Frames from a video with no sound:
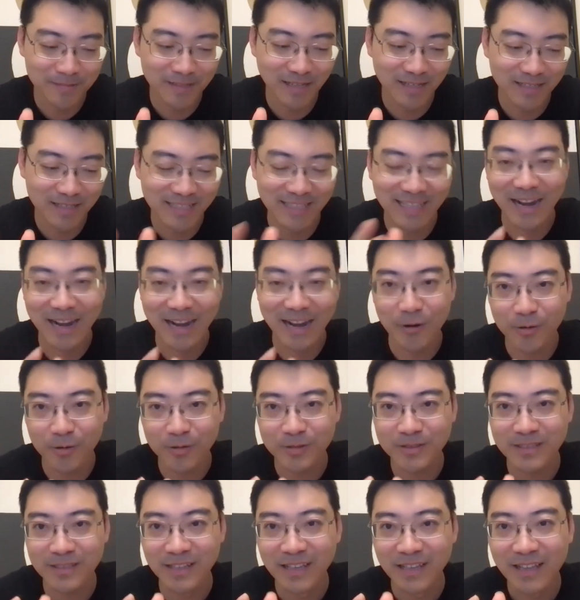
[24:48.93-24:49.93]

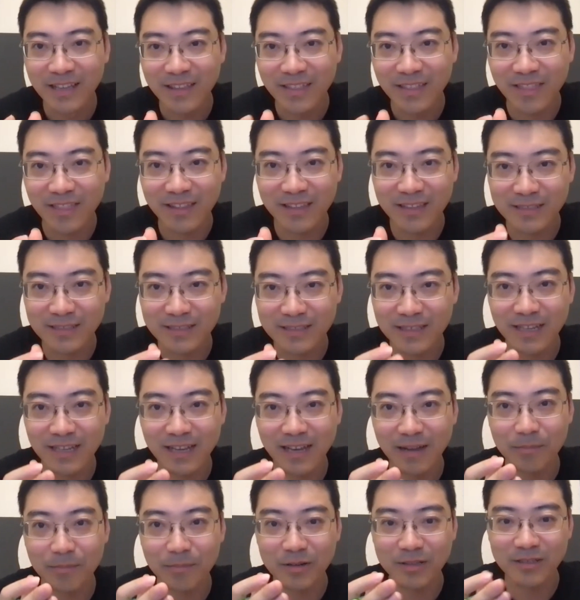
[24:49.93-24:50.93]
scenarios, this
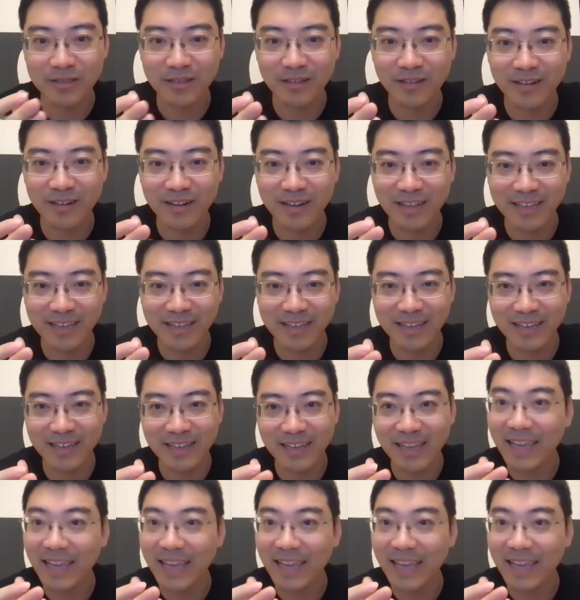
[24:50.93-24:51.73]
particular like